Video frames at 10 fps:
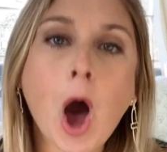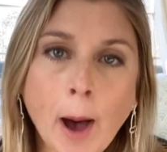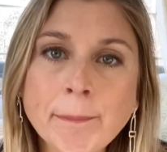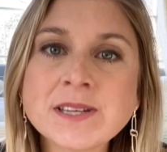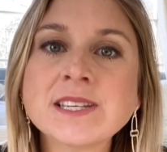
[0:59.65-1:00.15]

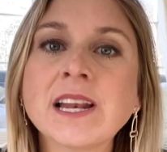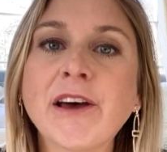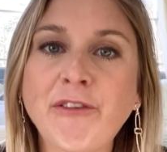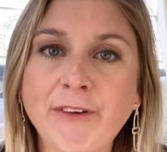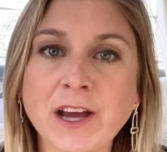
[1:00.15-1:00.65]
opposite
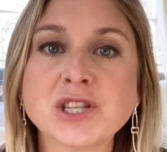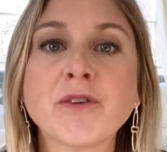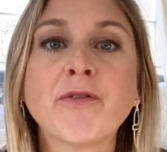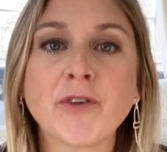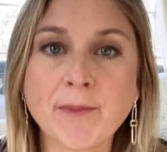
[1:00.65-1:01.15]
effect
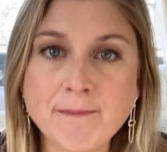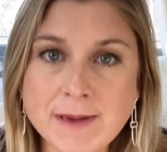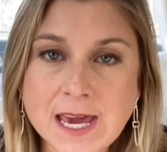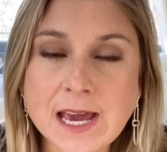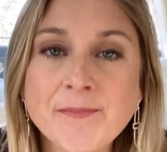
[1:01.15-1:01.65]
for
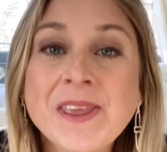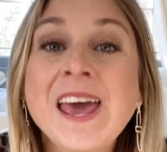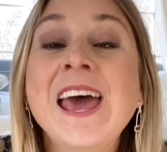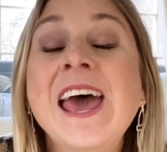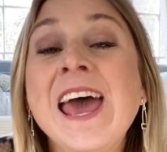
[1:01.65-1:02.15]
me.
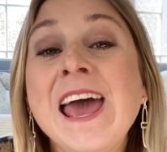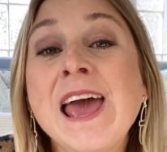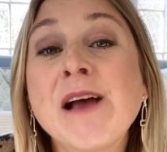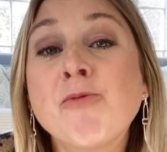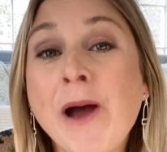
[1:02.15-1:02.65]

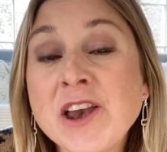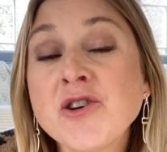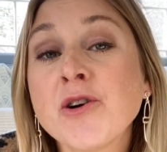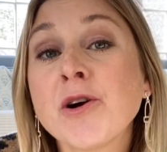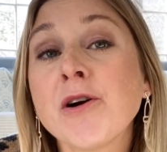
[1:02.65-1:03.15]
When
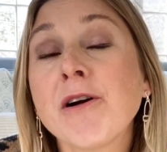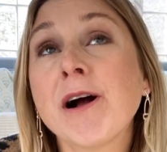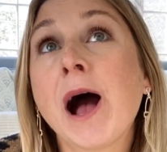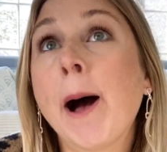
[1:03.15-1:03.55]
you're